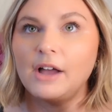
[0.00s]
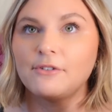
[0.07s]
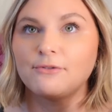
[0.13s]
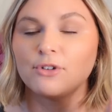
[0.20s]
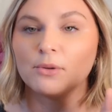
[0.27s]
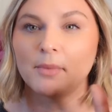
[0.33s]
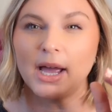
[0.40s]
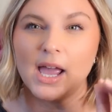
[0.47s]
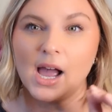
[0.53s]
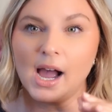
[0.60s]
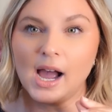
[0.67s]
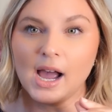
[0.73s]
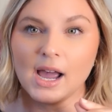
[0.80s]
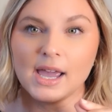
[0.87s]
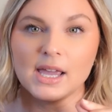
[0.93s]
For my
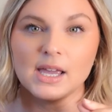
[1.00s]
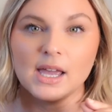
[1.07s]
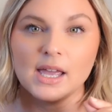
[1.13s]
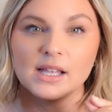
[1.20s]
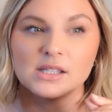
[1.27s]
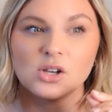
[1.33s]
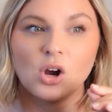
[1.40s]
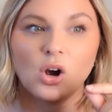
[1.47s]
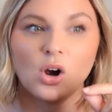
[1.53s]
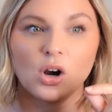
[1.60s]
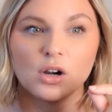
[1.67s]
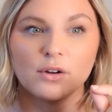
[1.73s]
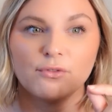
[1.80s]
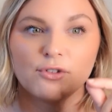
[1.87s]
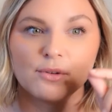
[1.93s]
eye, it's
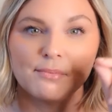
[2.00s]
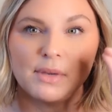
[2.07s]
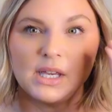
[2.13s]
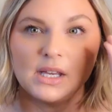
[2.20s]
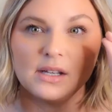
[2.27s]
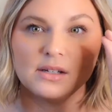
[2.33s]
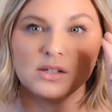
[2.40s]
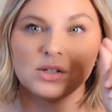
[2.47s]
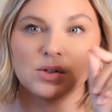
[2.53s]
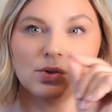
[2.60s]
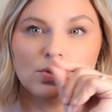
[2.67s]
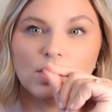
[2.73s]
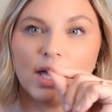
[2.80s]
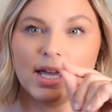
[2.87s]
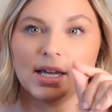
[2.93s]
hard for me to
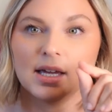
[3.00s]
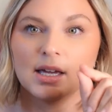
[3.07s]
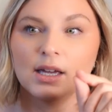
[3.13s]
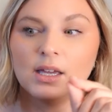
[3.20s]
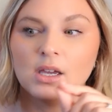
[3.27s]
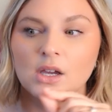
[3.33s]
like